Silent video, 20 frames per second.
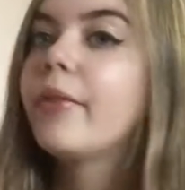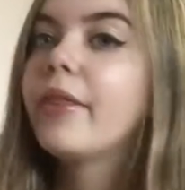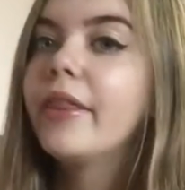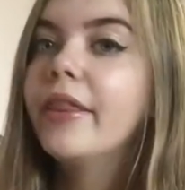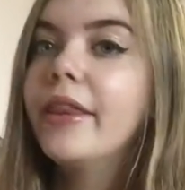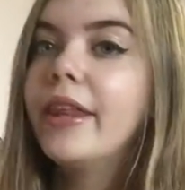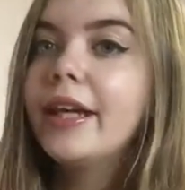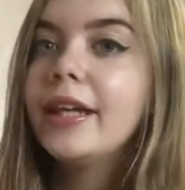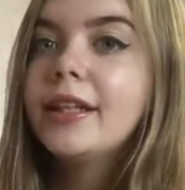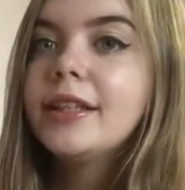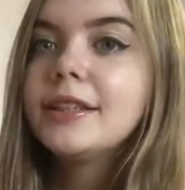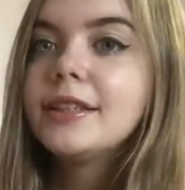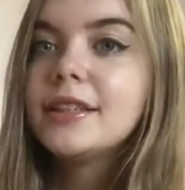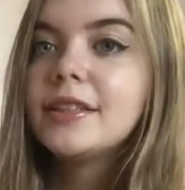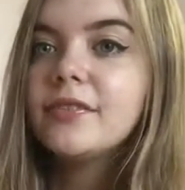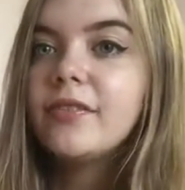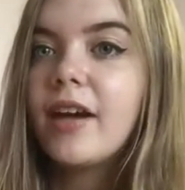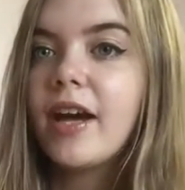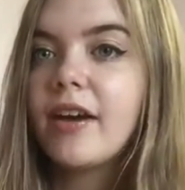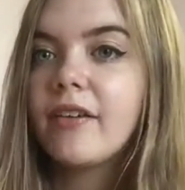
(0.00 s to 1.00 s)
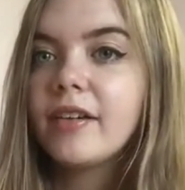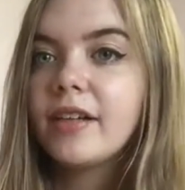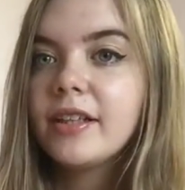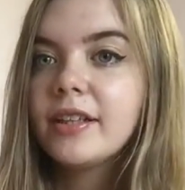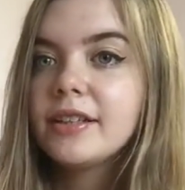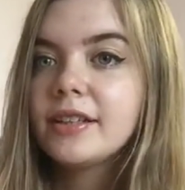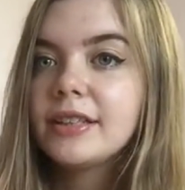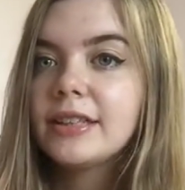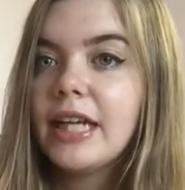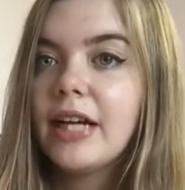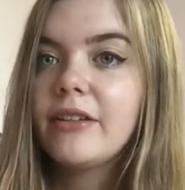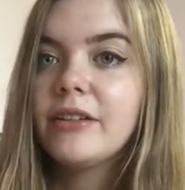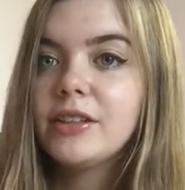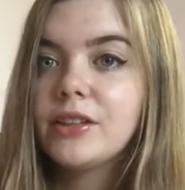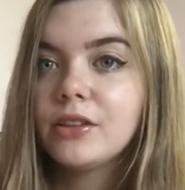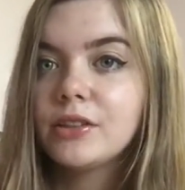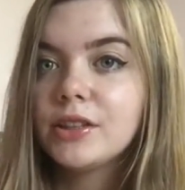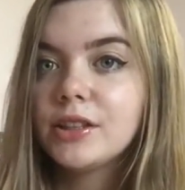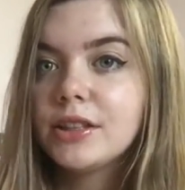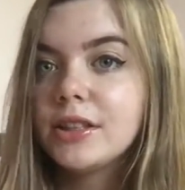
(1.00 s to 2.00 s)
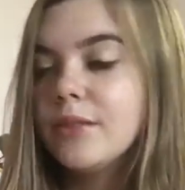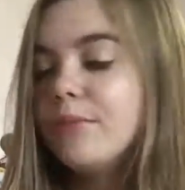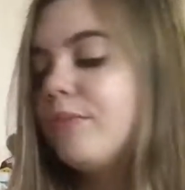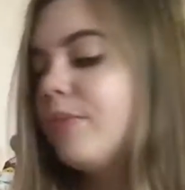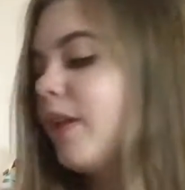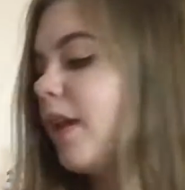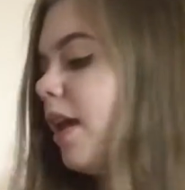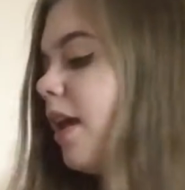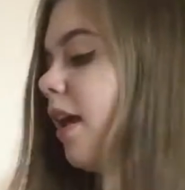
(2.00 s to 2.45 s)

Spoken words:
this variant, Terry Dodson,